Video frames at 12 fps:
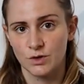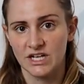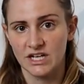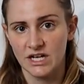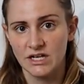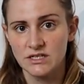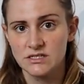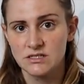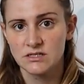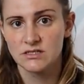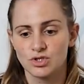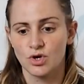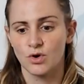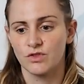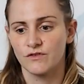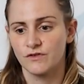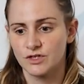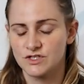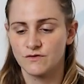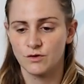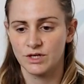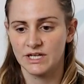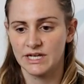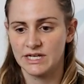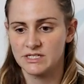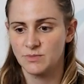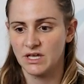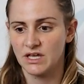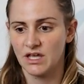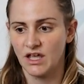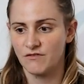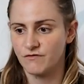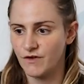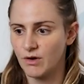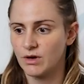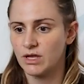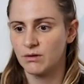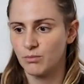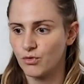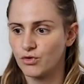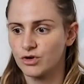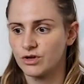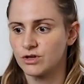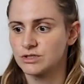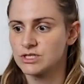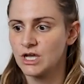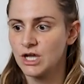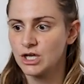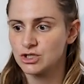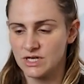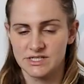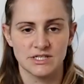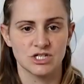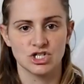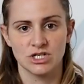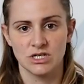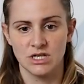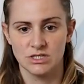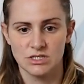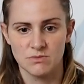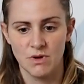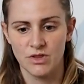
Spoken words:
40 days. So the first 40 days being a very important transition into